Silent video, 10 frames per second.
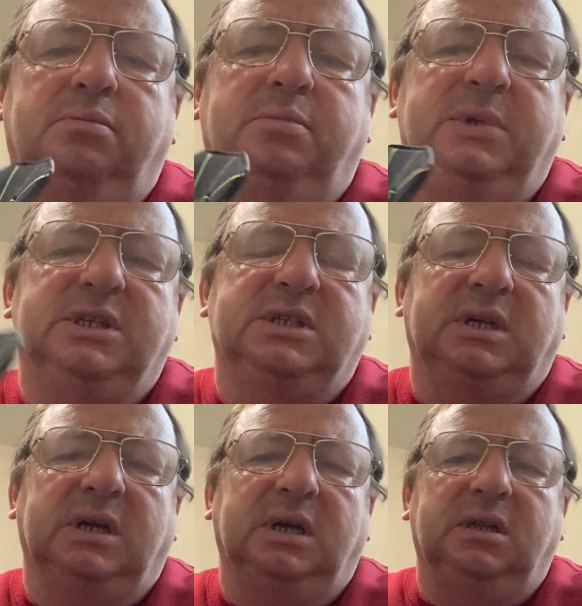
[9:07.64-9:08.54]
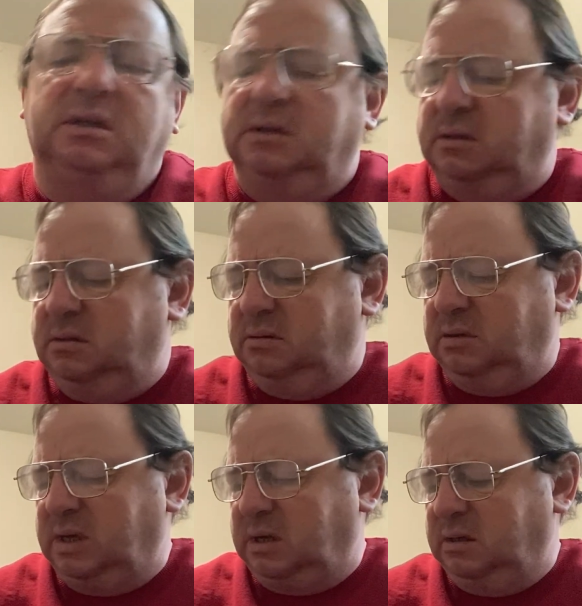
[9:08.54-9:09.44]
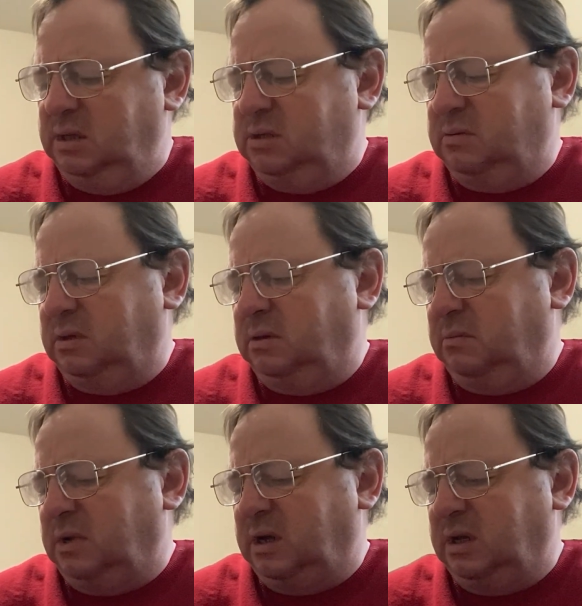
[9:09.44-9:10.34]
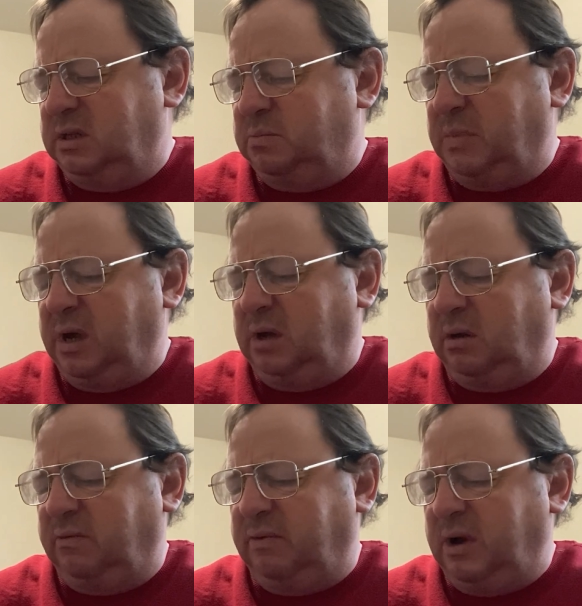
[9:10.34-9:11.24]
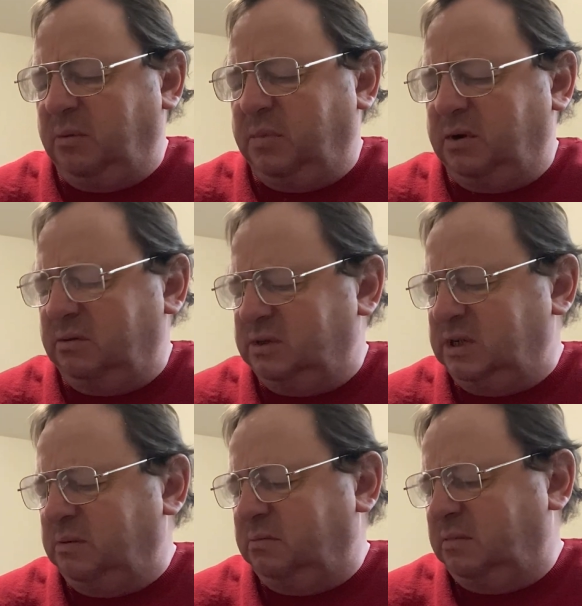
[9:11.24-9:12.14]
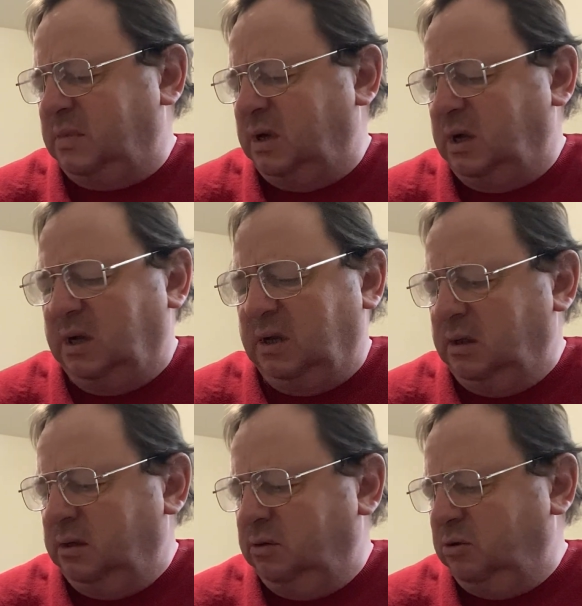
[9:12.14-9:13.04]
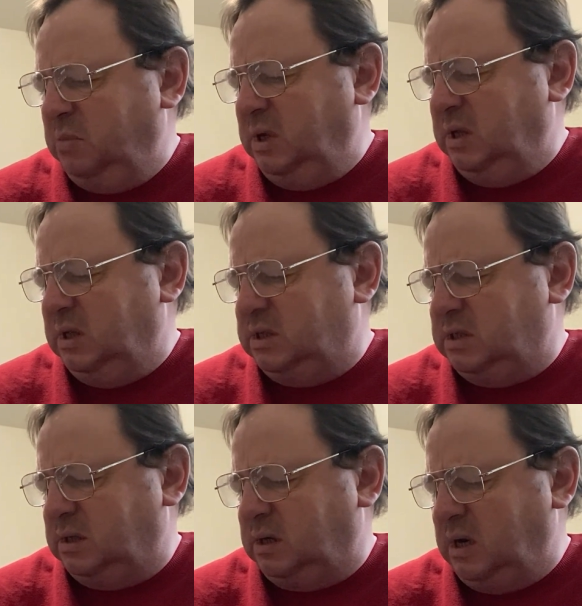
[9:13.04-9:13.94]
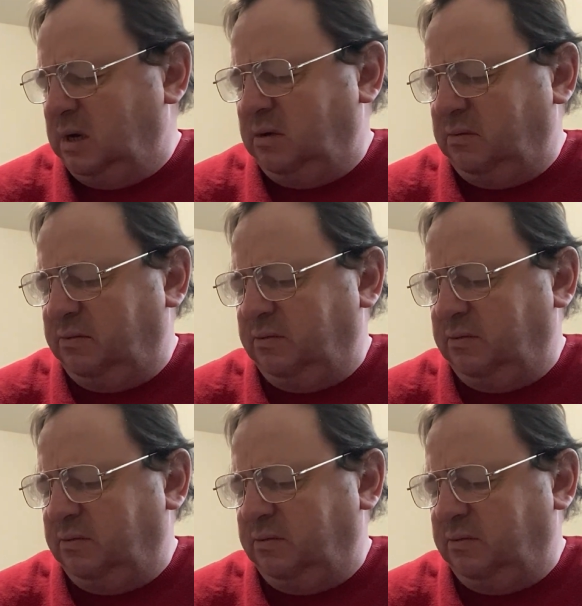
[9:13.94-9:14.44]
beside like this one, I guess microfiber or some. To me that's a kind of